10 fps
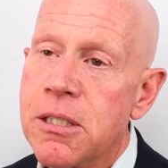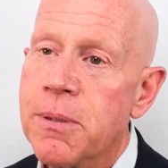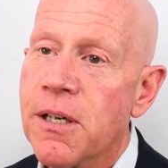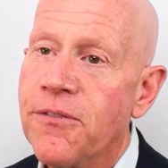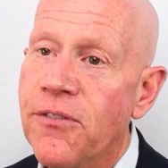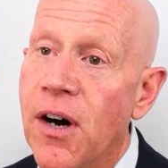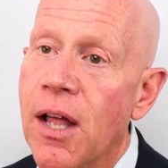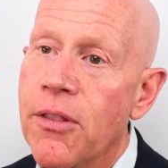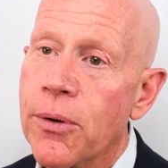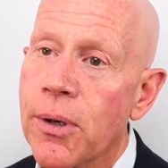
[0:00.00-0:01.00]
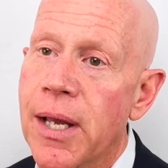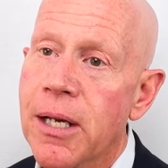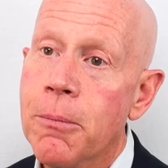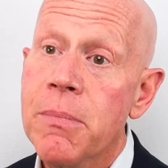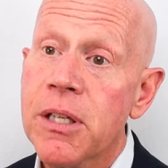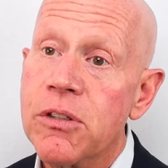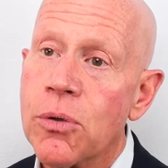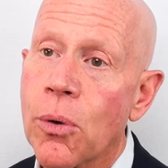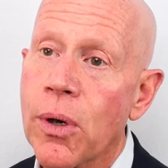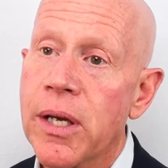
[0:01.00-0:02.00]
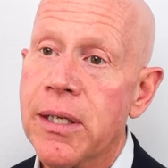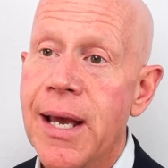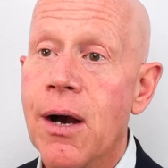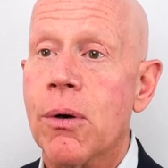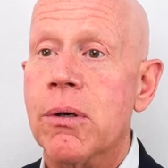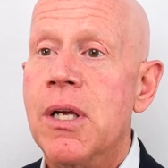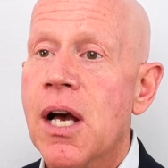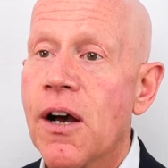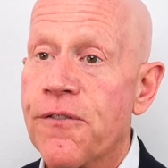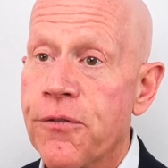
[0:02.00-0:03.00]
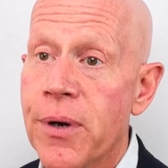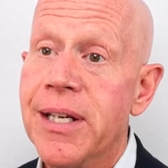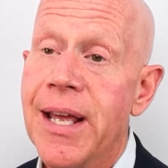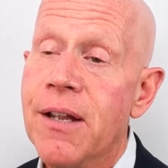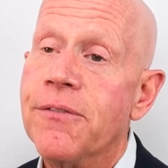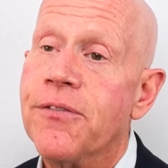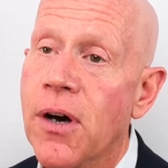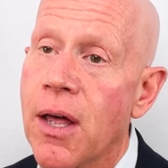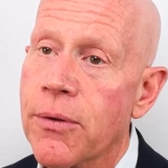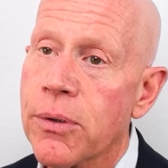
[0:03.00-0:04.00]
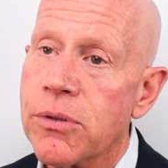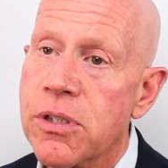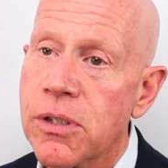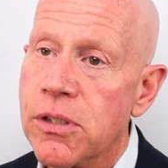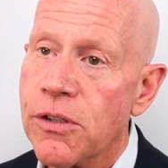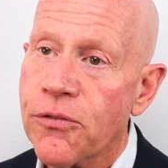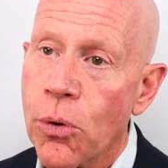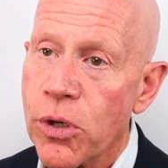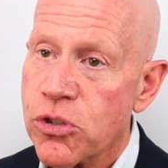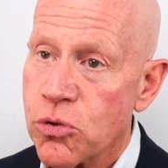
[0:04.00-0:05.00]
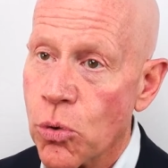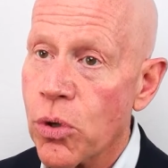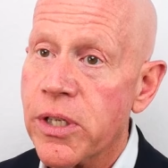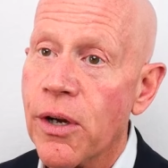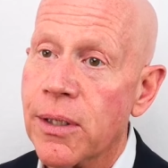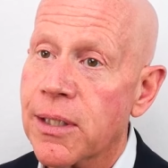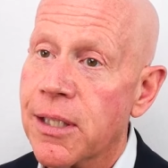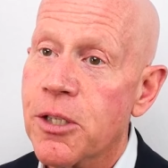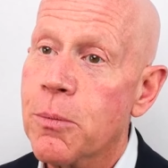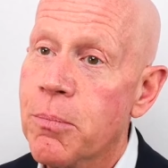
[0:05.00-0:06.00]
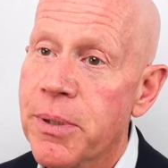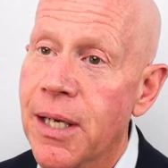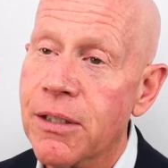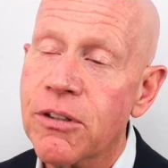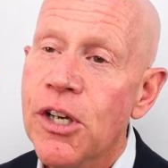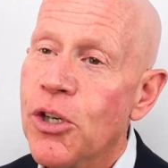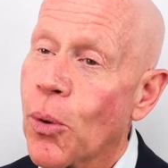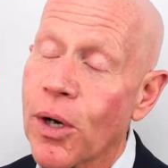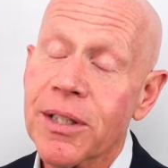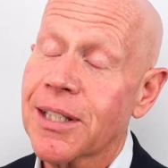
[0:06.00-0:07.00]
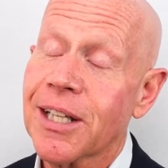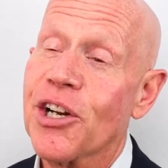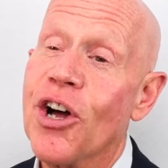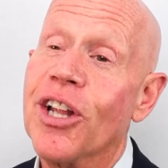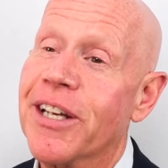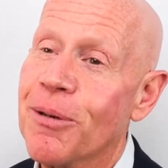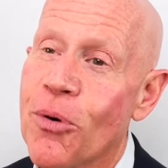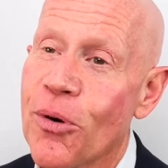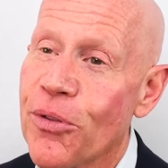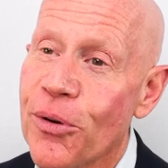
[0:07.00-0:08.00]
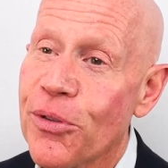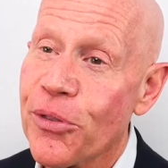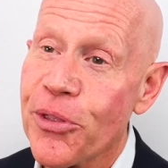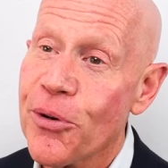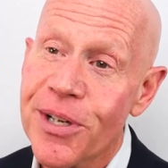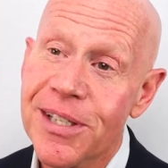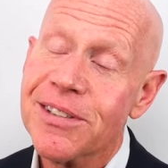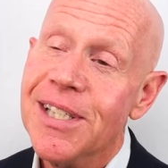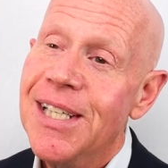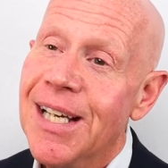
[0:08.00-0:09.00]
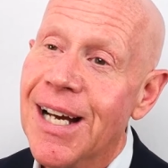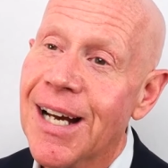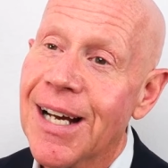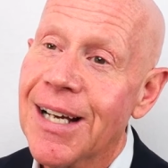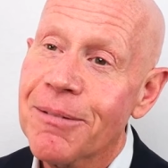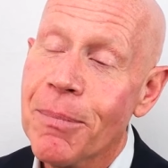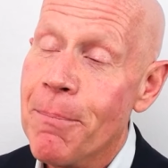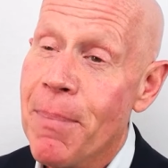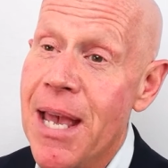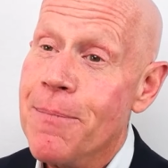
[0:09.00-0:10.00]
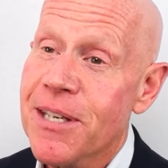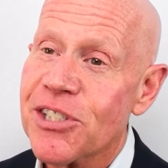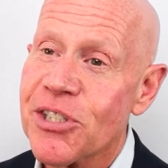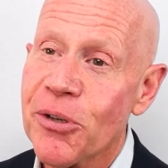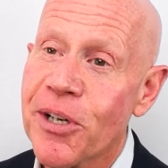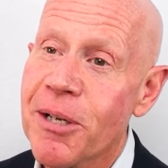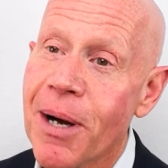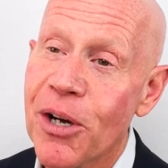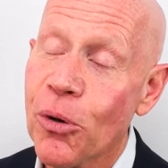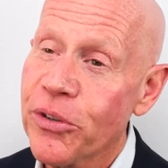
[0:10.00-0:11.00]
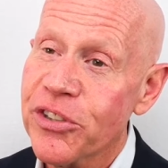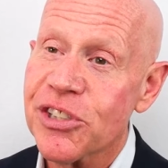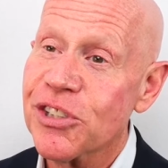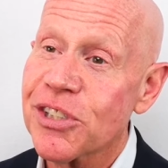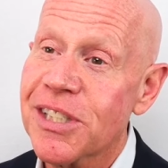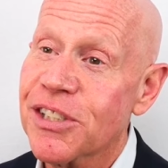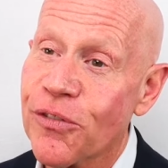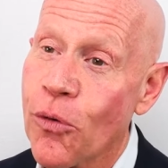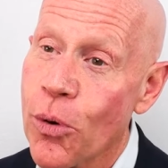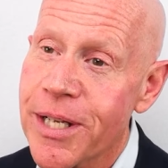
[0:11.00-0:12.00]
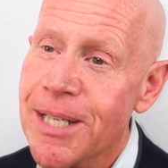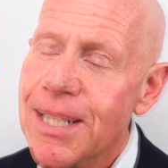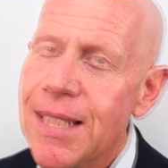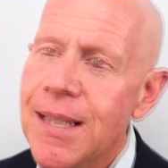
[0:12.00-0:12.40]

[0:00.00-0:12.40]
to be a father and a mentor, and now a friend and father to 4 extraordinary little human beings who aren't little at all anymore. They're in their 30s. My baby is 30 and my oldest is 40.